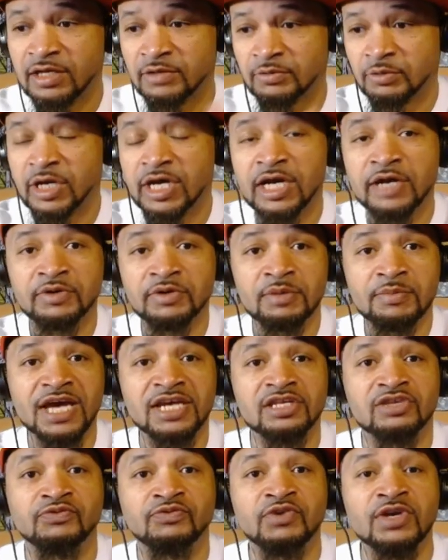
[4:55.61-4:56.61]
well, Harry
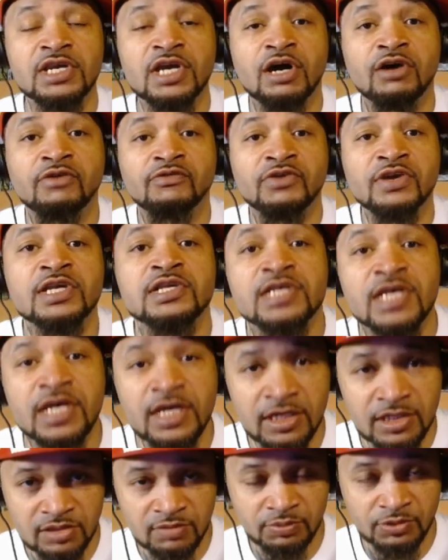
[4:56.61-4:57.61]
Mack is feeding off his
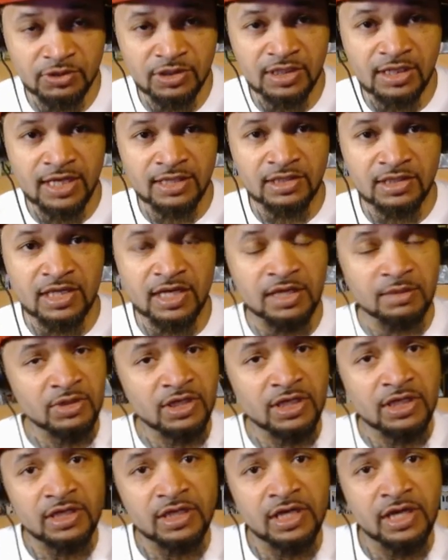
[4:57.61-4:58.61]
energy. Put it like that. I
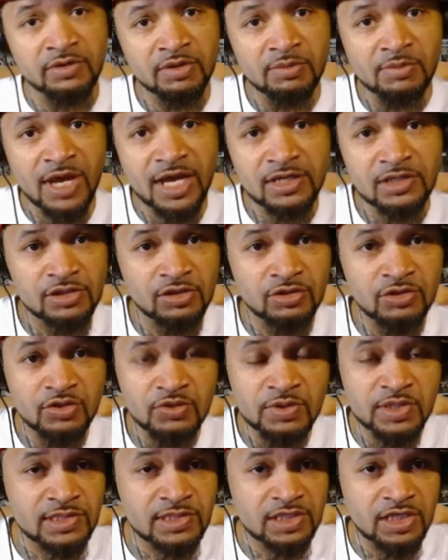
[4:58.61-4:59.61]
mean, Harry Mack is gonna
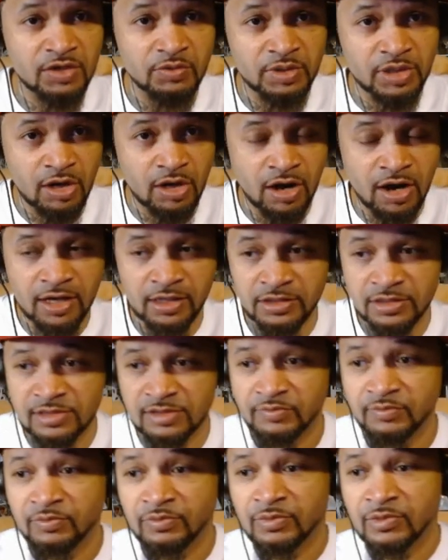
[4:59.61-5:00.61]
do his thing regardless.